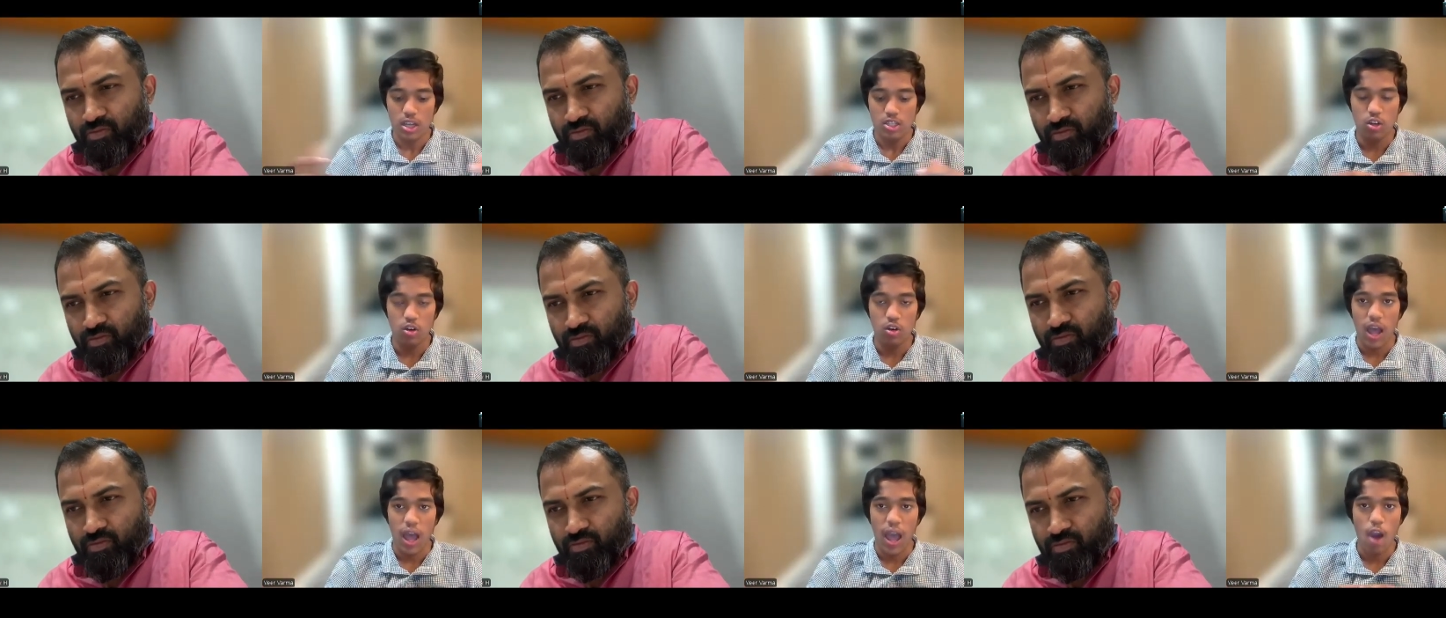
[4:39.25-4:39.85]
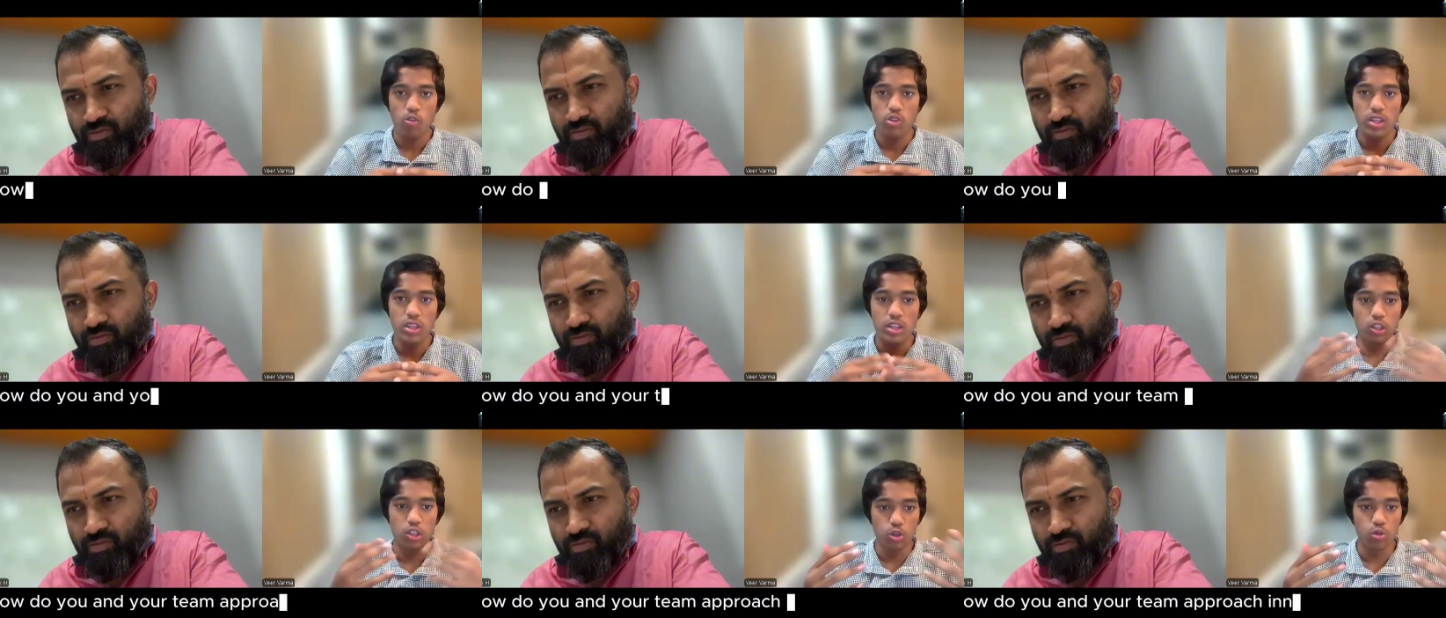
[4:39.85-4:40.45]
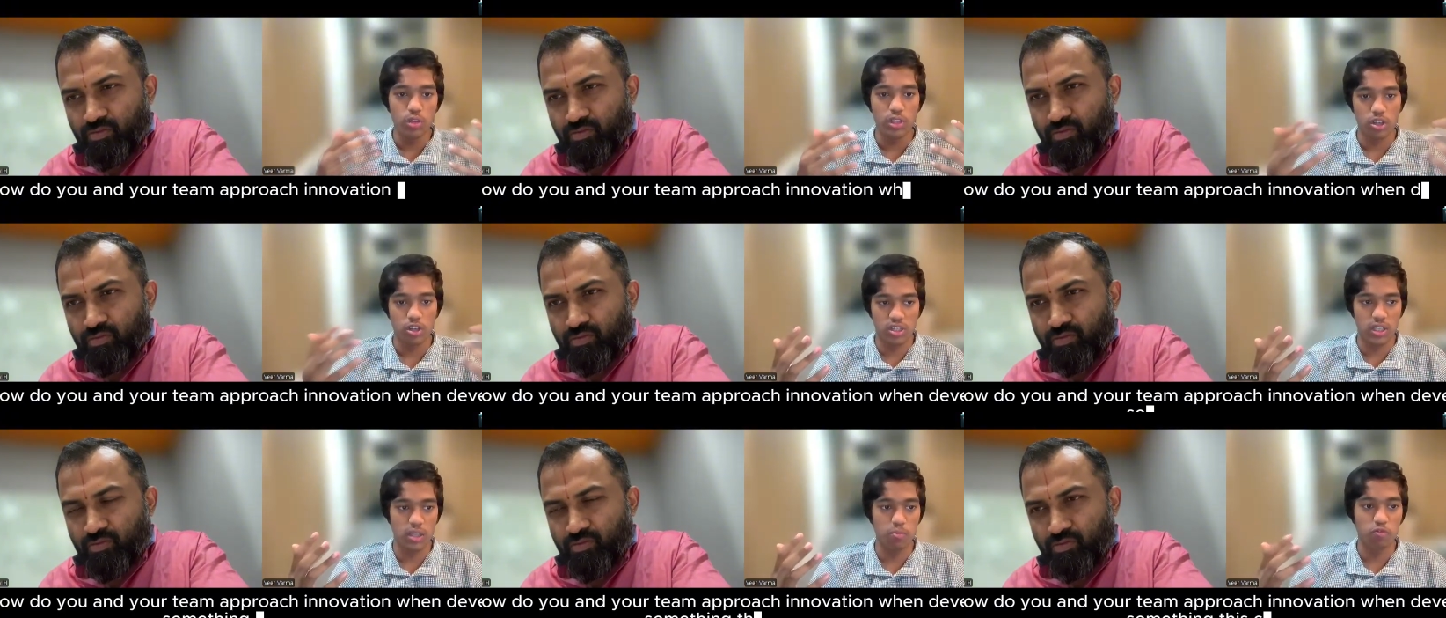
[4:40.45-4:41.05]
Speaker 1: So, how did you and
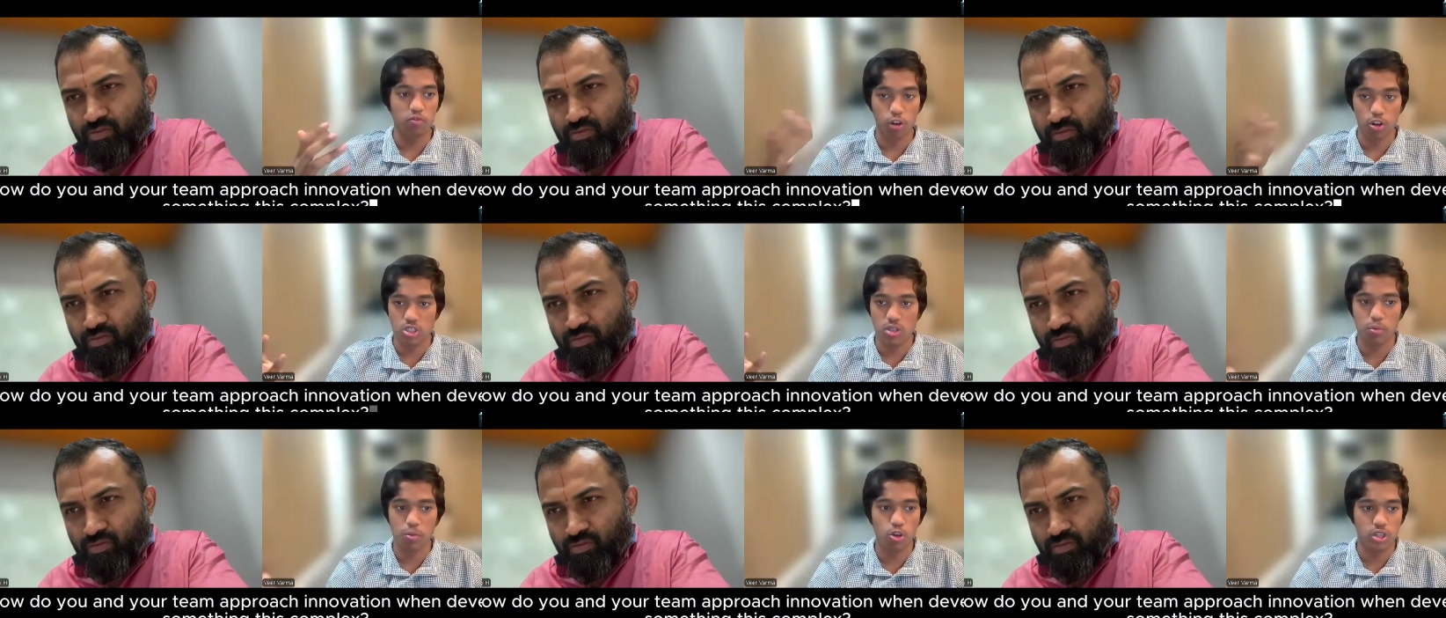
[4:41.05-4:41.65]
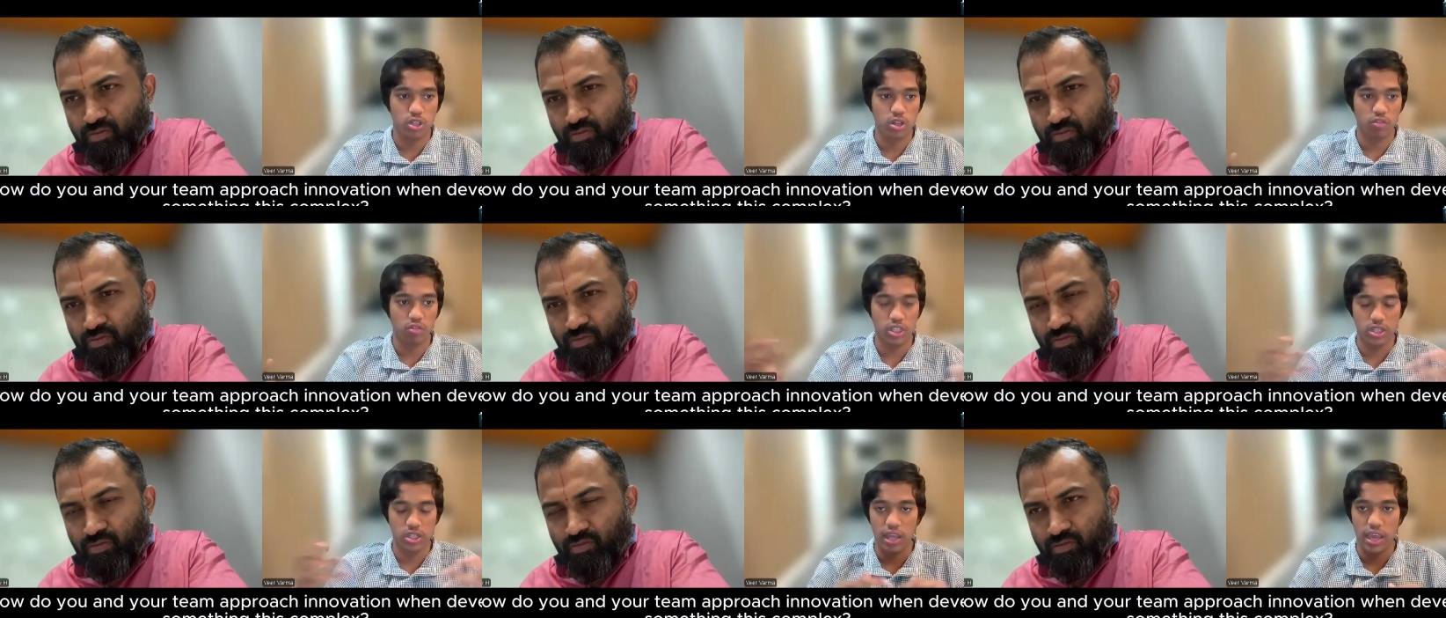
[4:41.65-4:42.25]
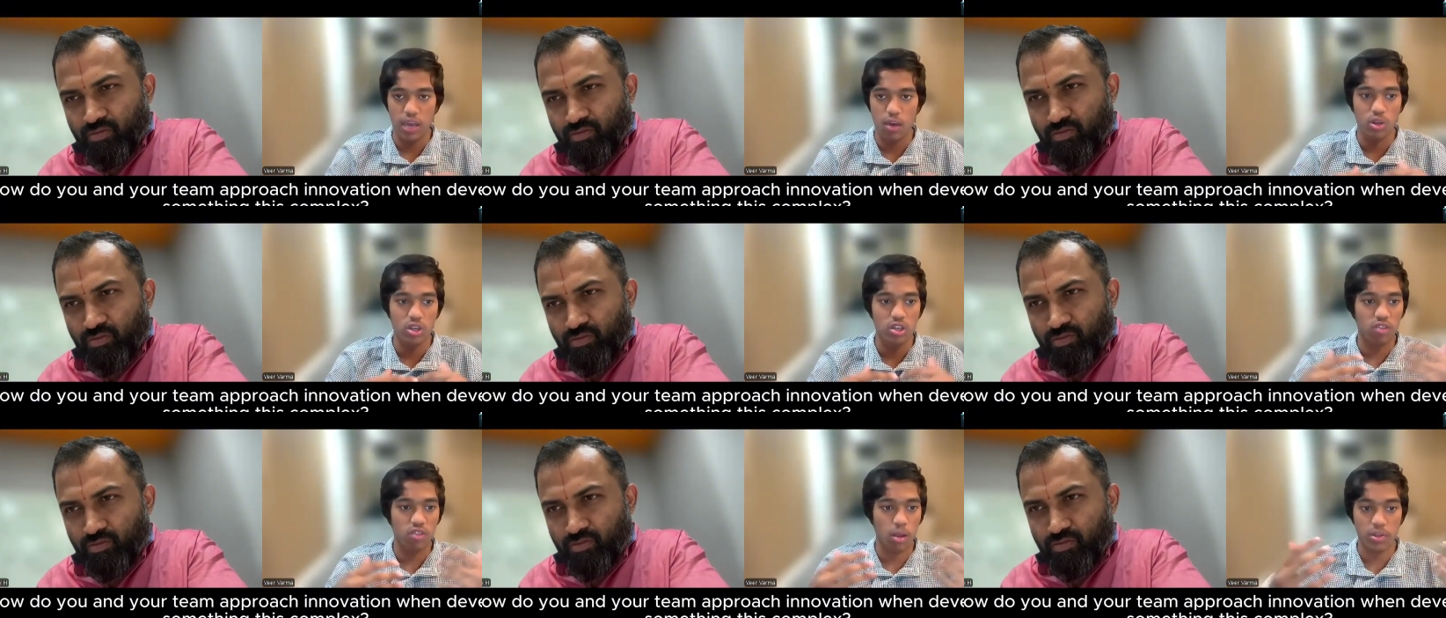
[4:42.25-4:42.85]
your team first approach innovation
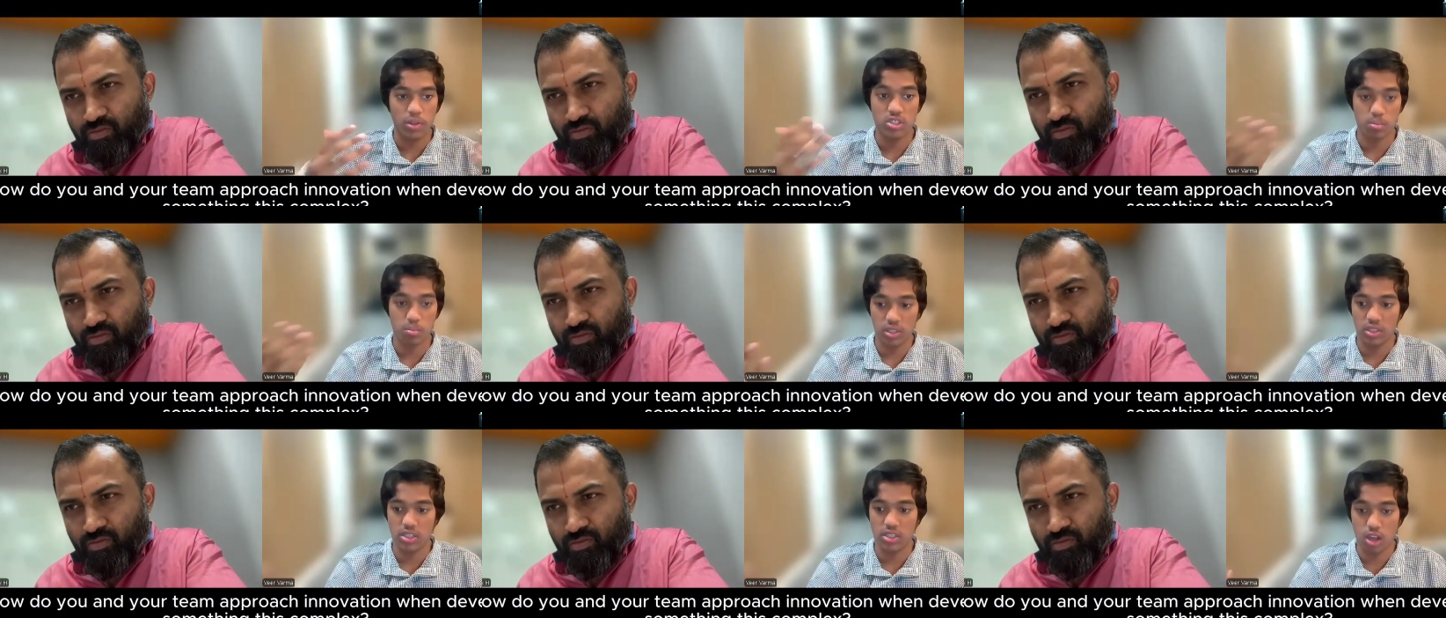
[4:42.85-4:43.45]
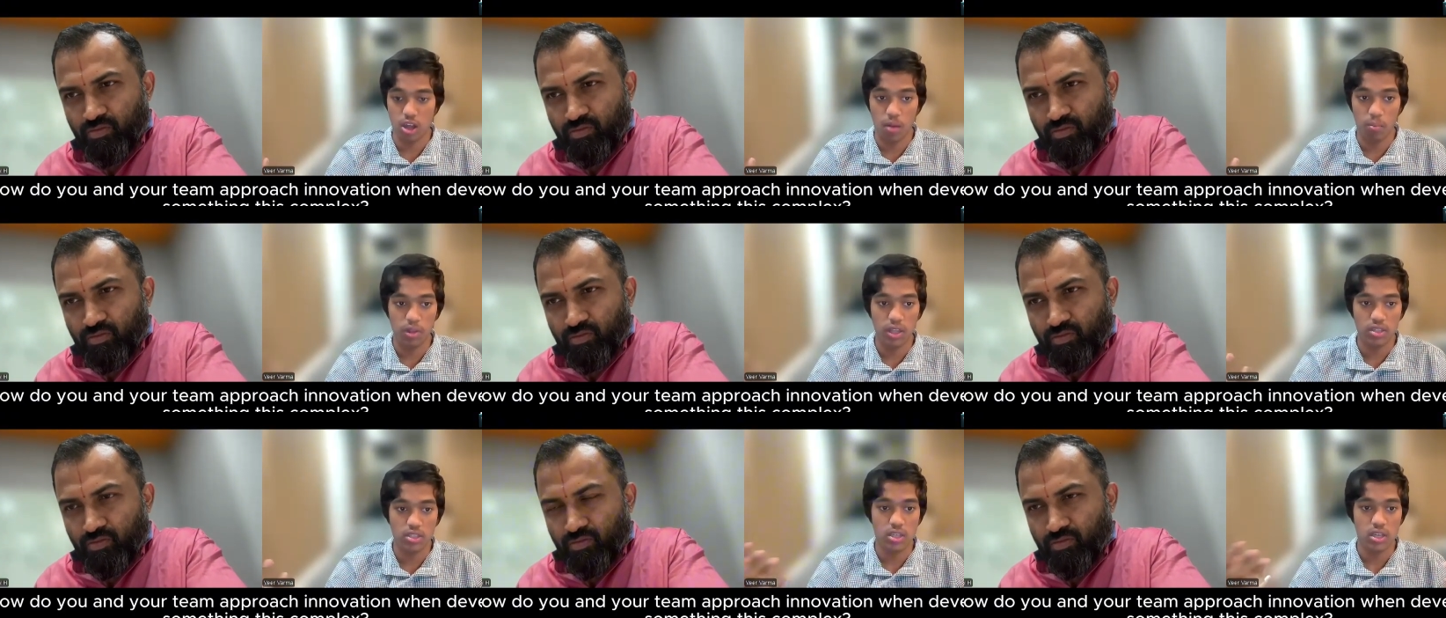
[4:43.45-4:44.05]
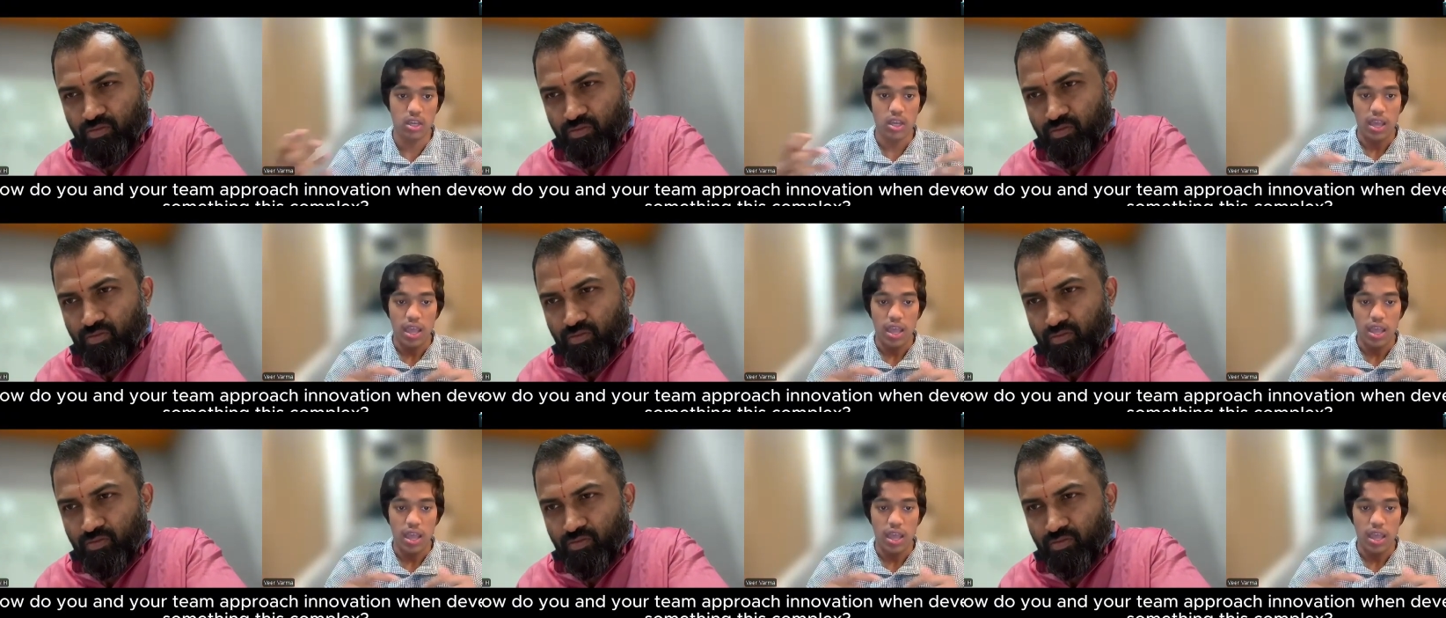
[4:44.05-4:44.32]
when developing something this complex?